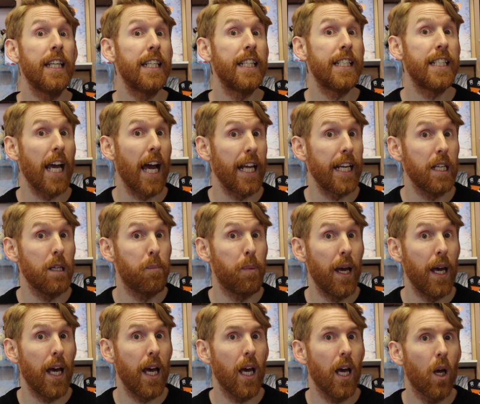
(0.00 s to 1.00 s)
Daddy
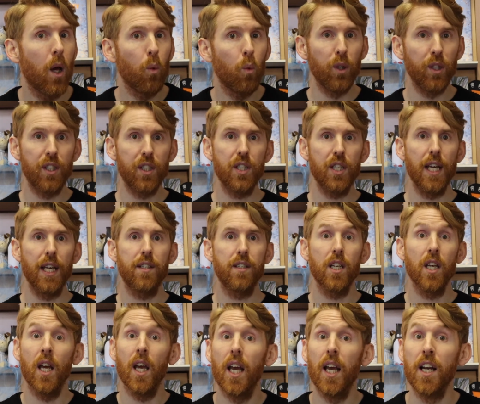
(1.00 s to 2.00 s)
Bear would sit
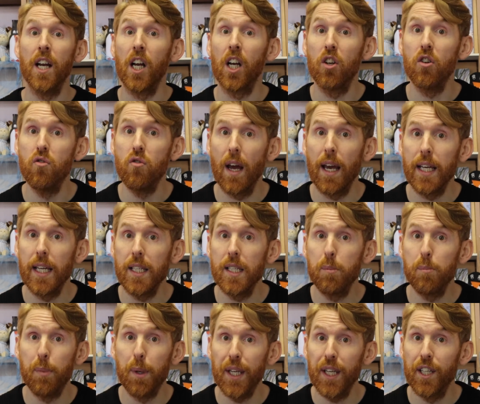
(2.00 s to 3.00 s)
in a great
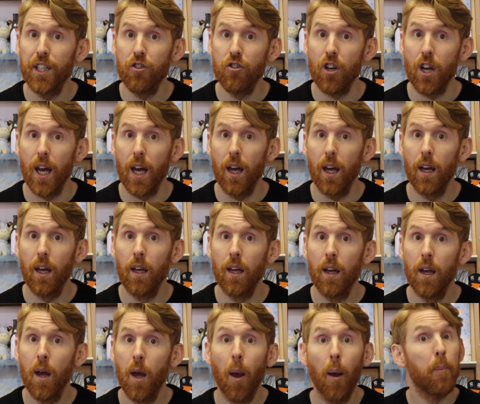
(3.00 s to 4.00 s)
big chair.
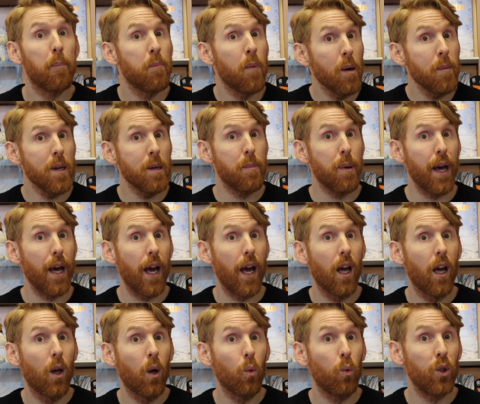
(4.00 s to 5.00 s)
Mommy Bear
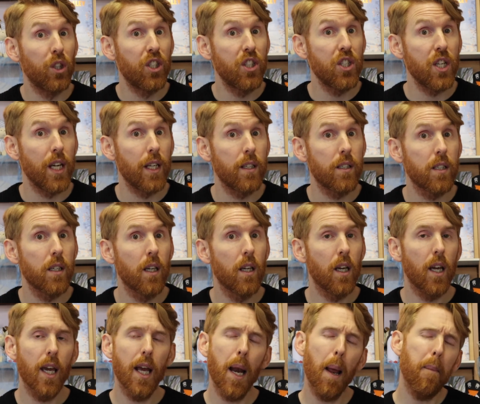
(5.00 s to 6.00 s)
would sit
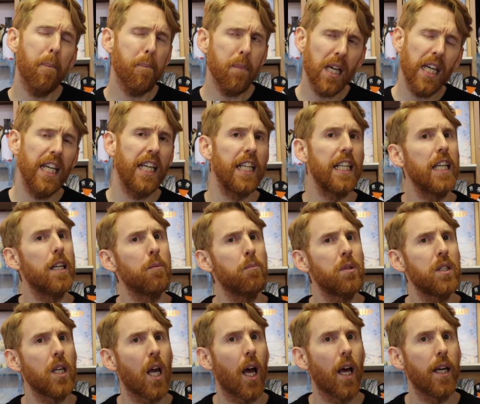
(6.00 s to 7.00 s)
in a
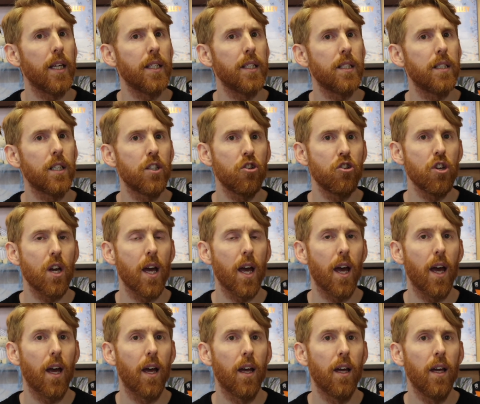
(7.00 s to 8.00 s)
medium-sized
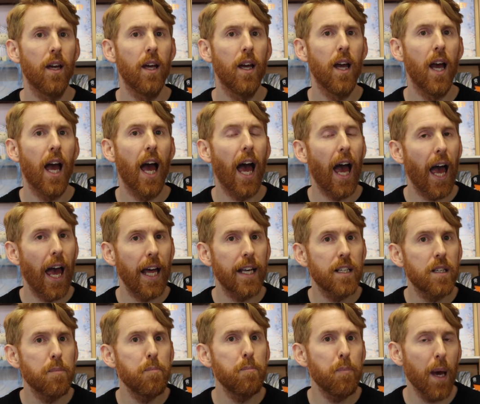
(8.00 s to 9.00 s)
chair,
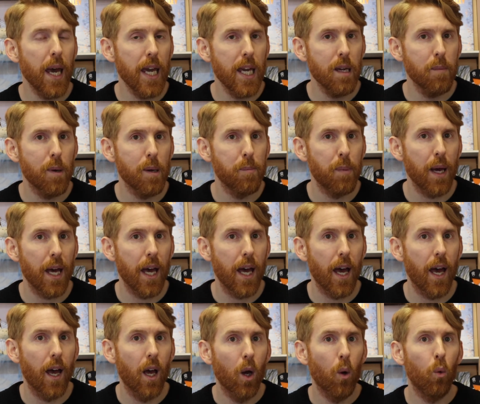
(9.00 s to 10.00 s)
and Baby
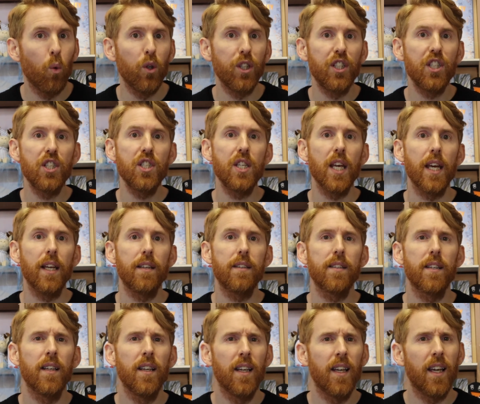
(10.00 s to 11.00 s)
Bear would sit
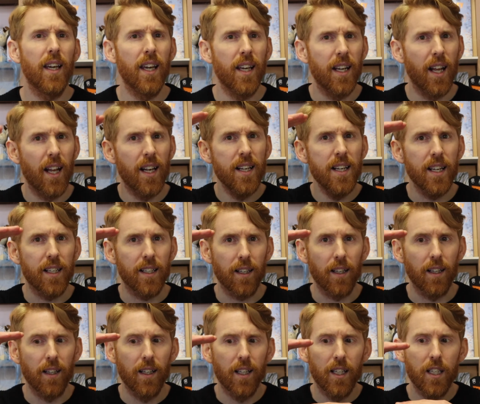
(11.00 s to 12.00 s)
in a
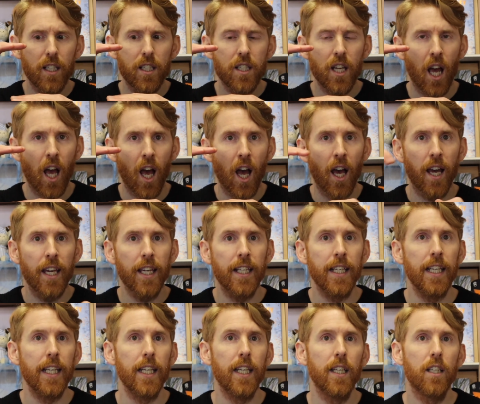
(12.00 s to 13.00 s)
little
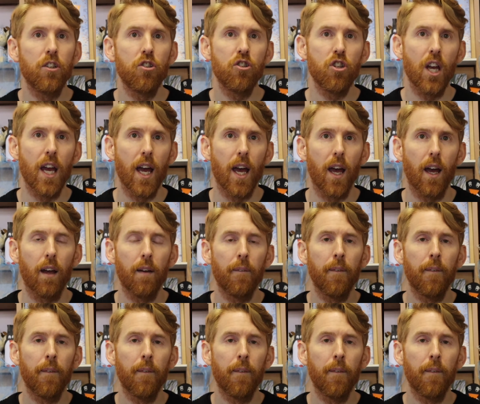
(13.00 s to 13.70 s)
tiny chair.